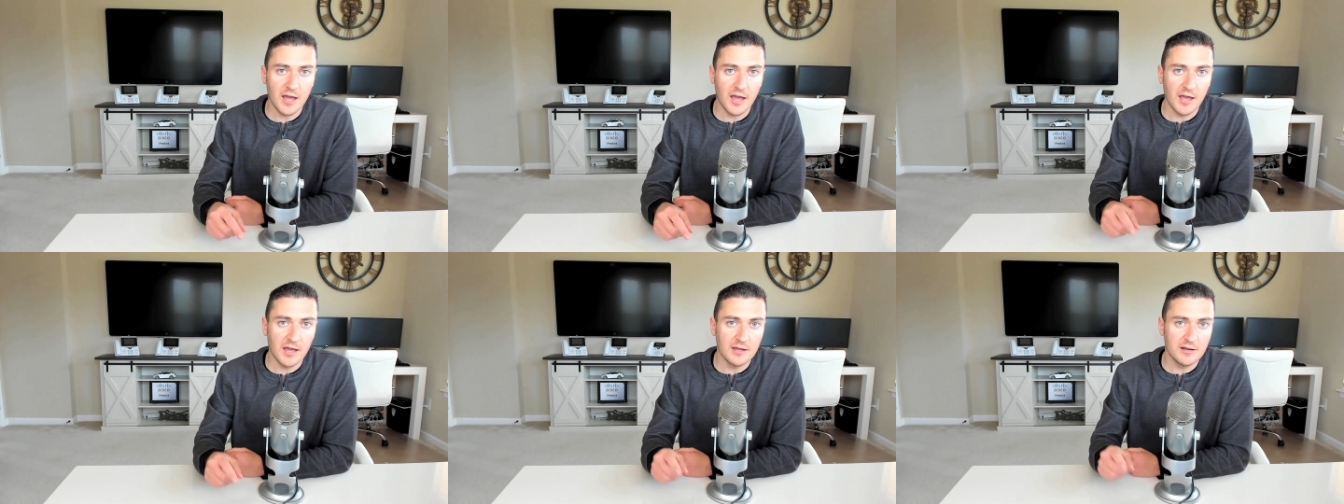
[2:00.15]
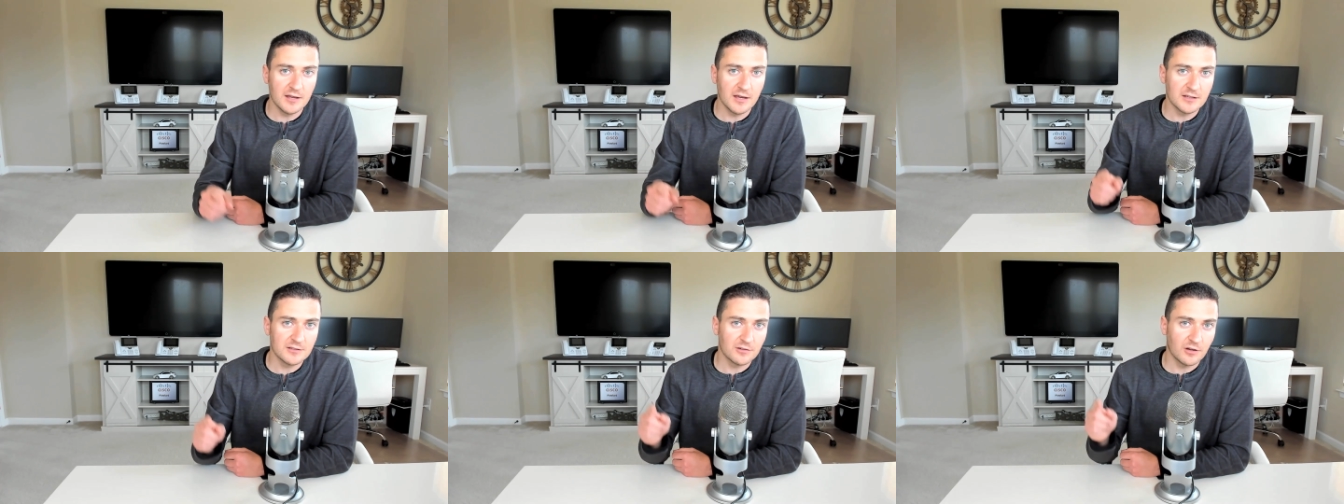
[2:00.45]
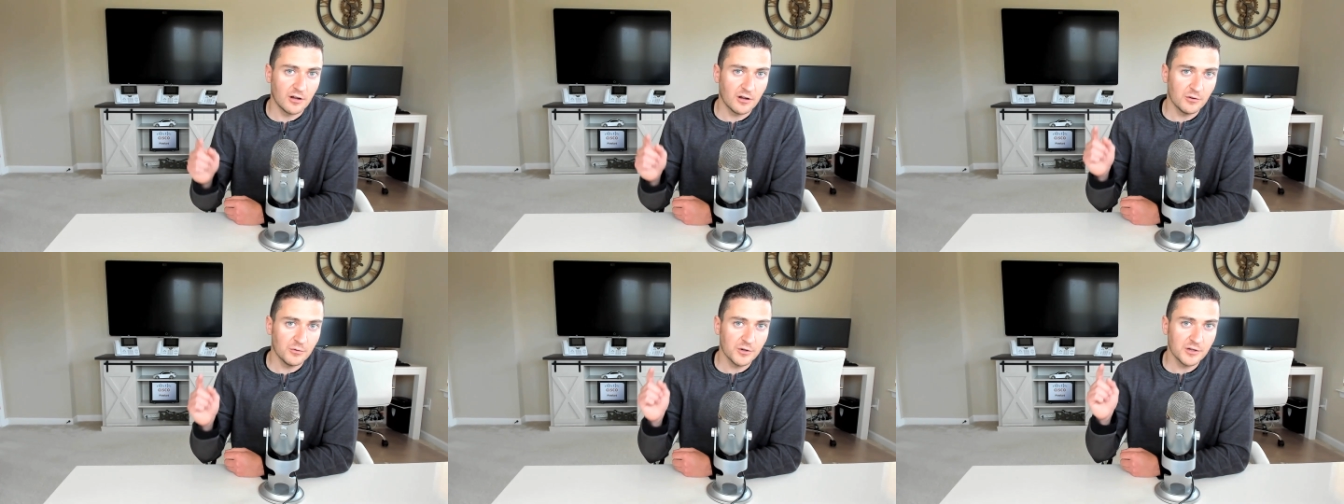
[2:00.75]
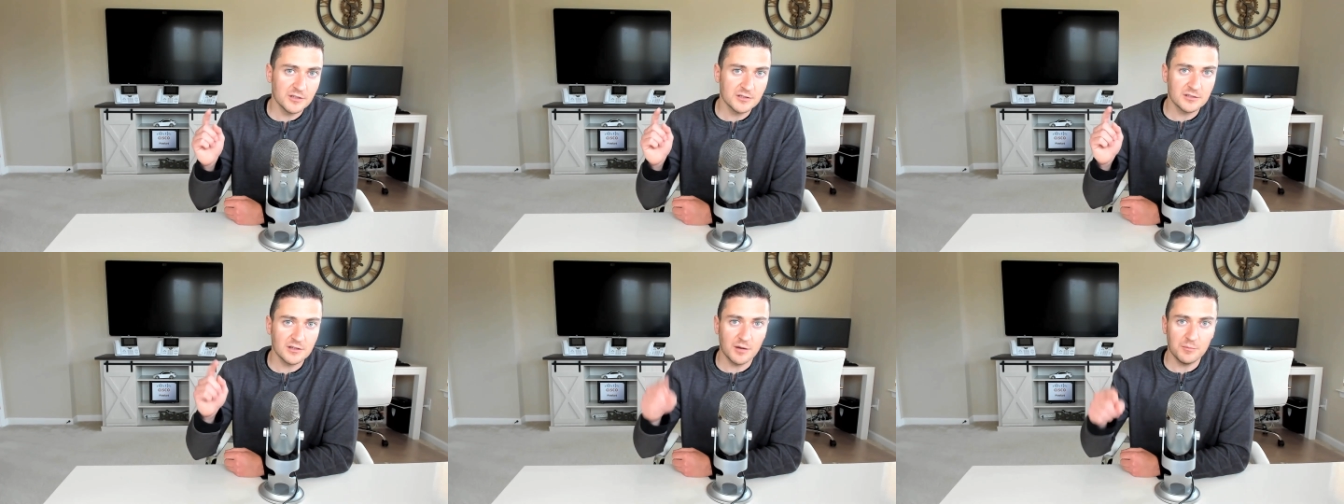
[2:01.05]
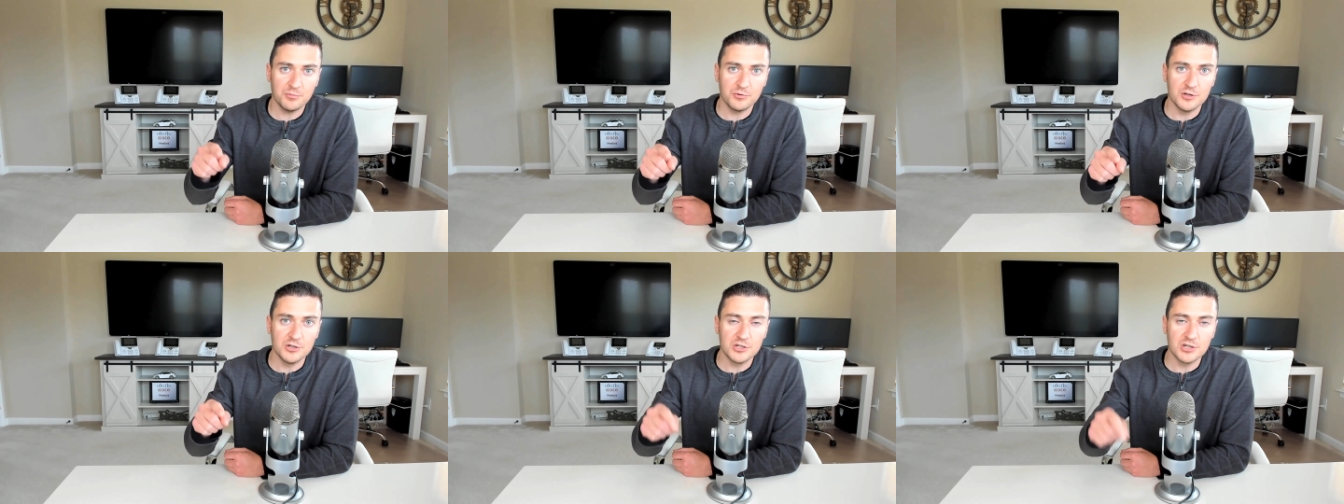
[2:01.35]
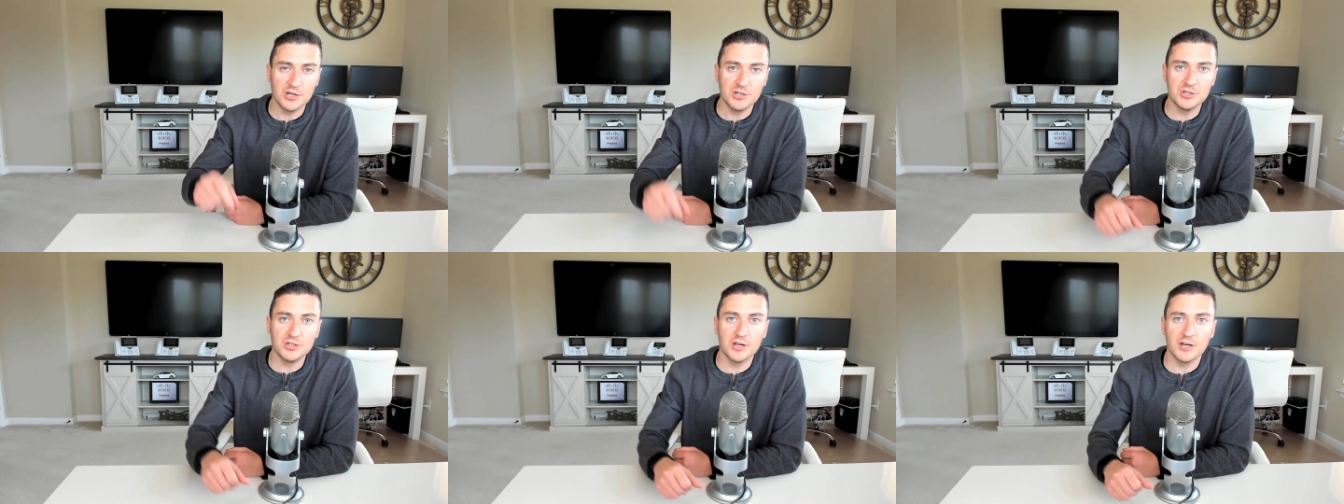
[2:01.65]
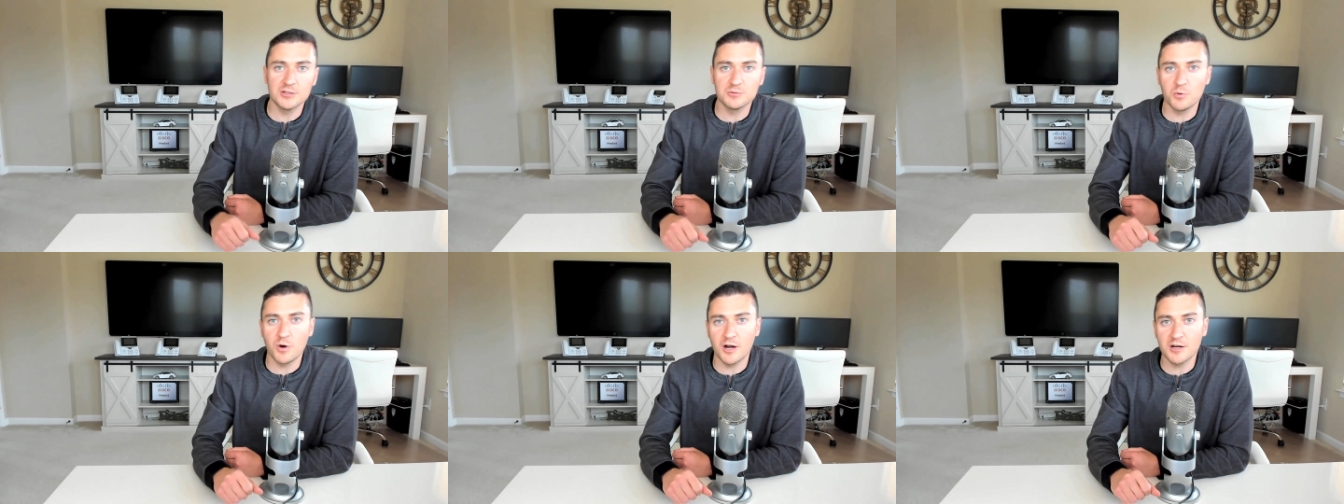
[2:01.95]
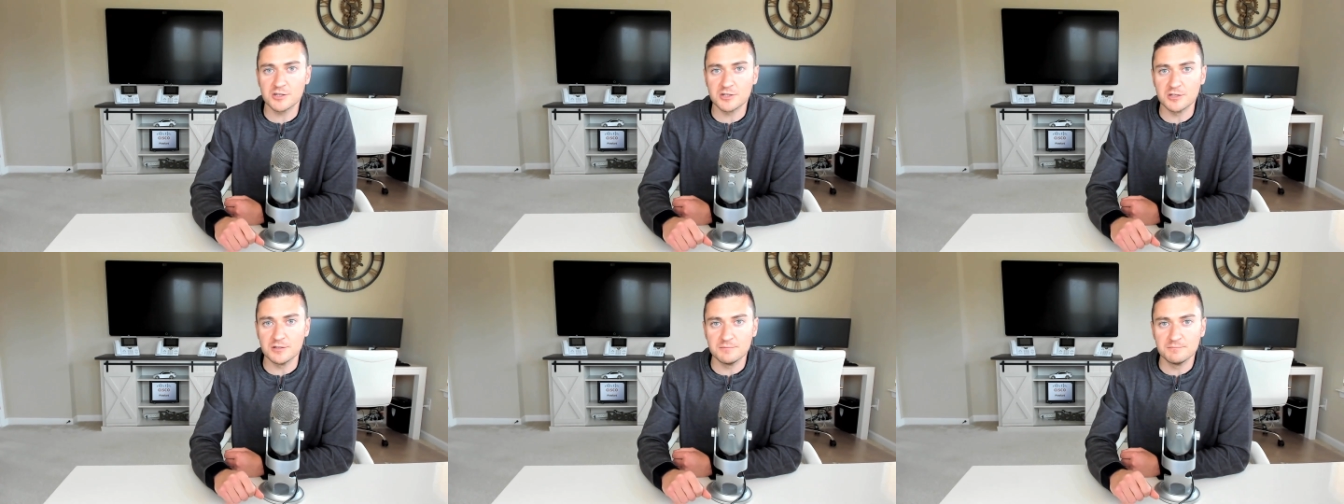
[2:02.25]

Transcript: And as always, appreciate you guys watching.